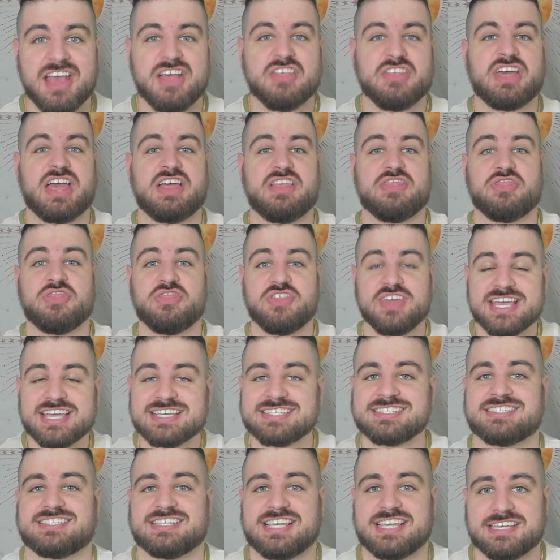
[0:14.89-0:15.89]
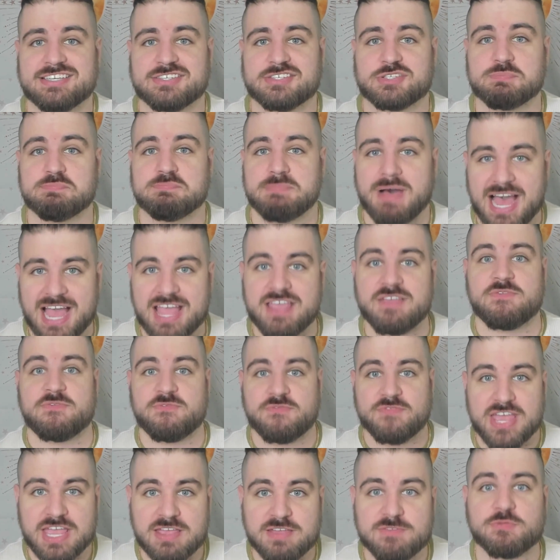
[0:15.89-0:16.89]
that this is my
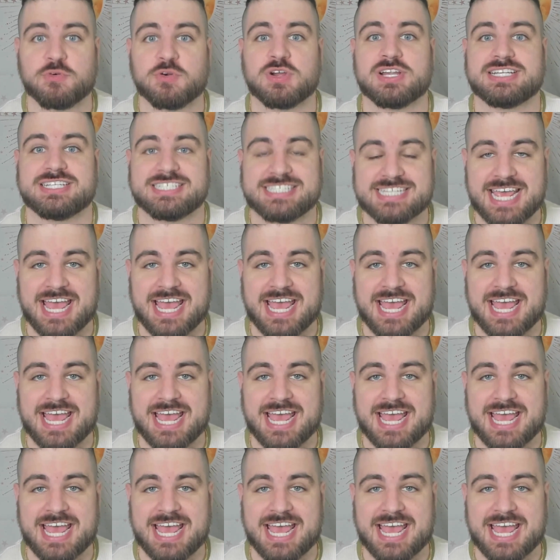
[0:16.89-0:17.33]
favorite